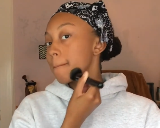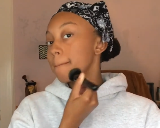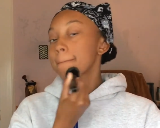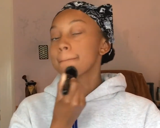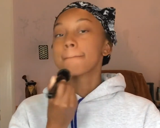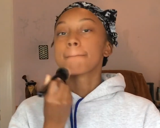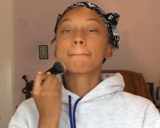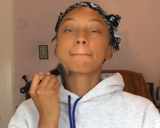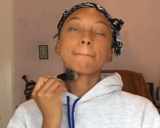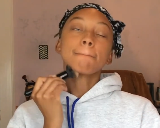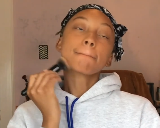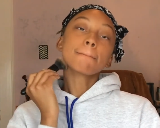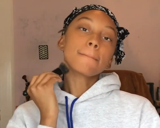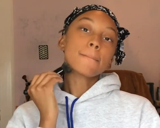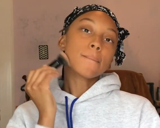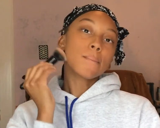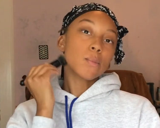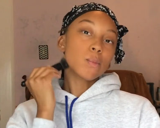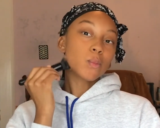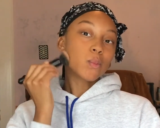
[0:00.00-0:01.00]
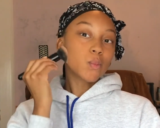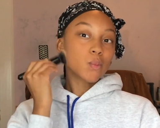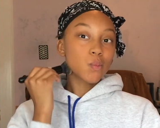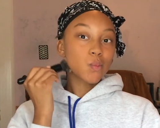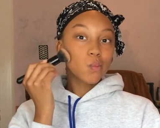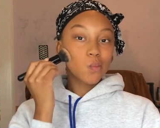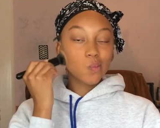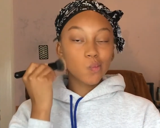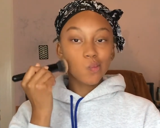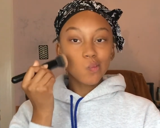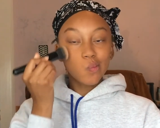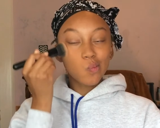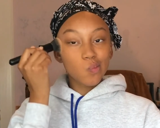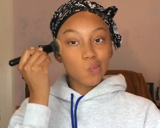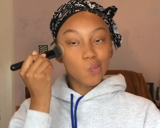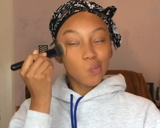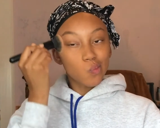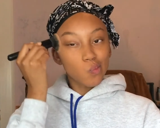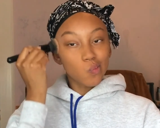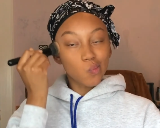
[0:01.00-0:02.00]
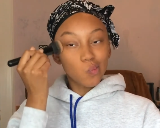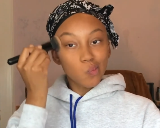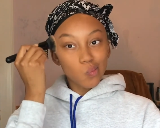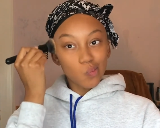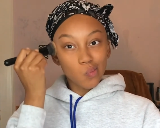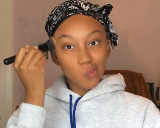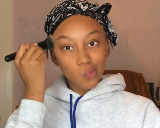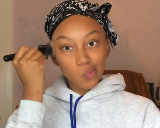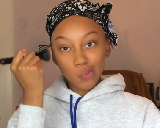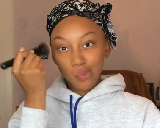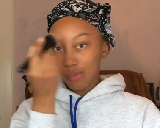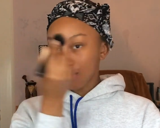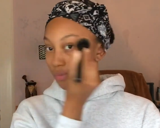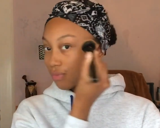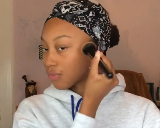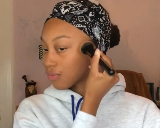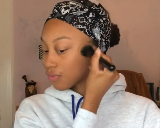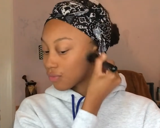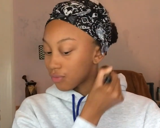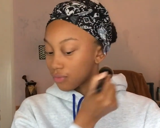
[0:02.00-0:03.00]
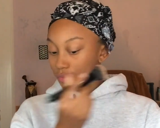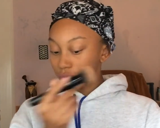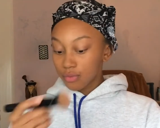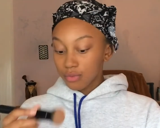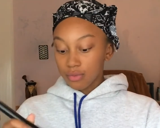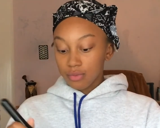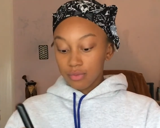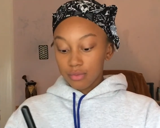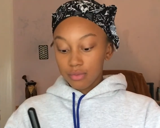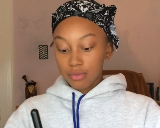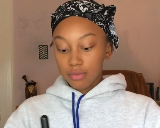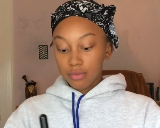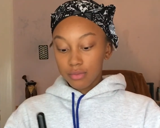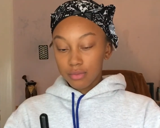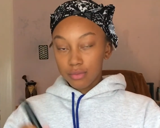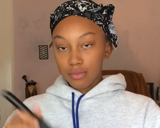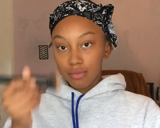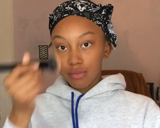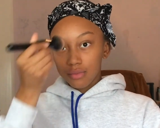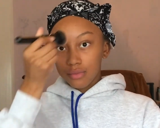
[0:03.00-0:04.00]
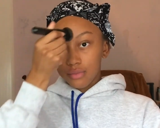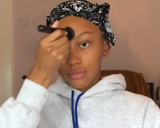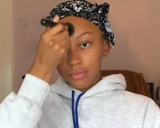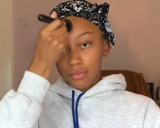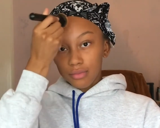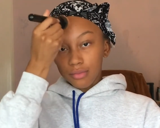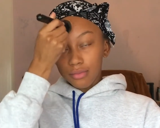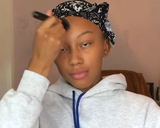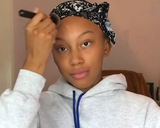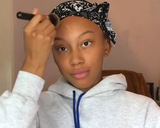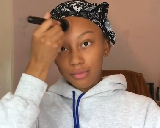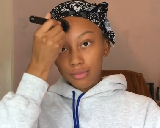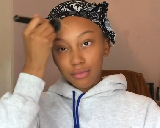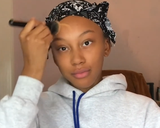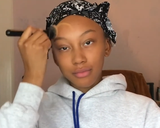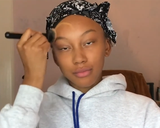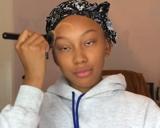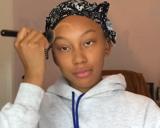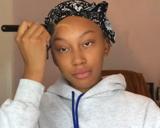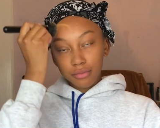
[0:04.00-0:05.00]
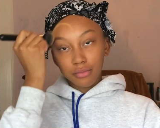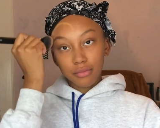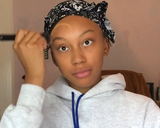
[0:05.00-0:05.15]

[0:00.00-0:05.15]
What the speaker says: (no one is talking)